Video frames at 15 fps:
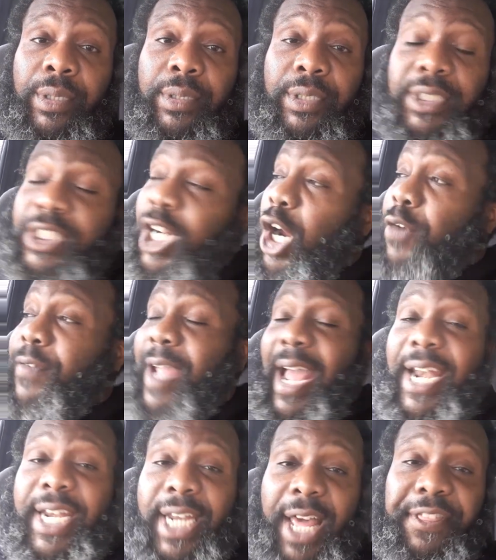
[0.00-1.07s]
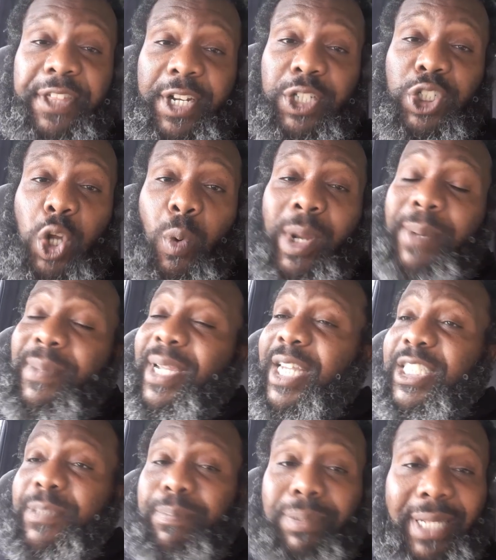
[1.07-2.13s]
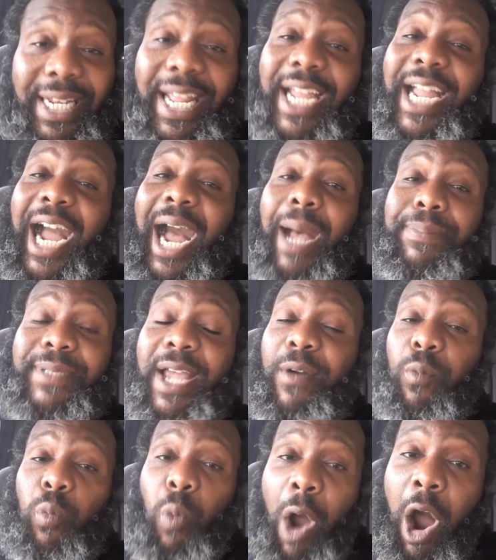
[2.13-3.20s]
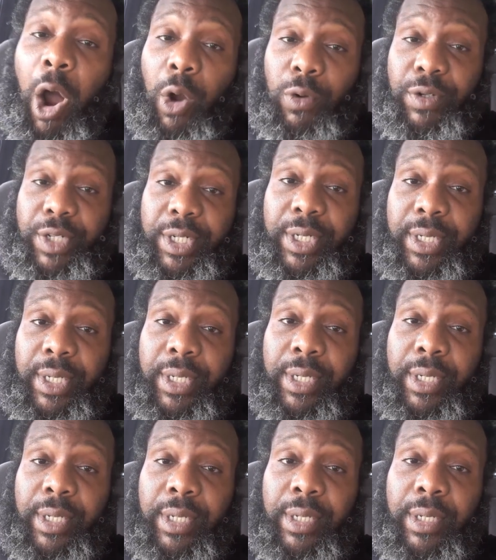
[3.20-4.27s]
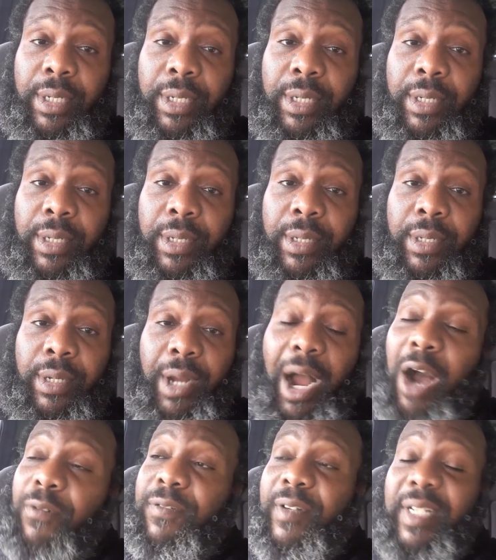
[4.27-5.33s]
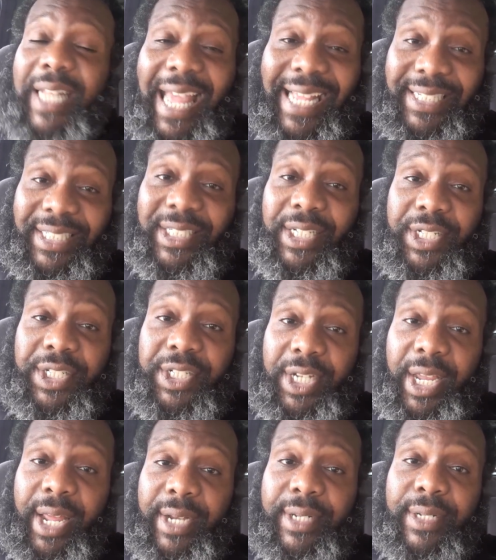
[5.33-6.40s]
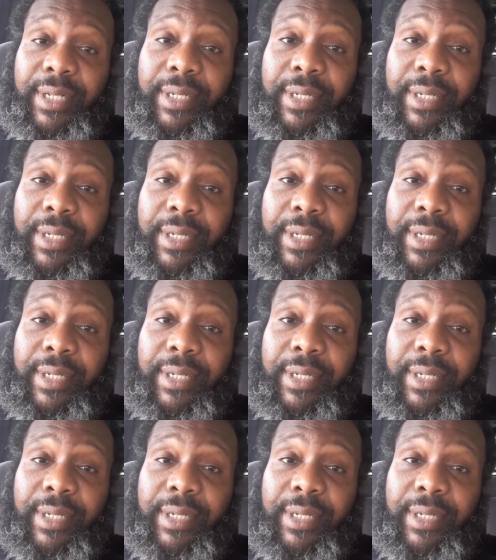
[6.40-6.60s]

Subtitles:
Deserve got nothing to do with it because plenty of cops have walked off less shit.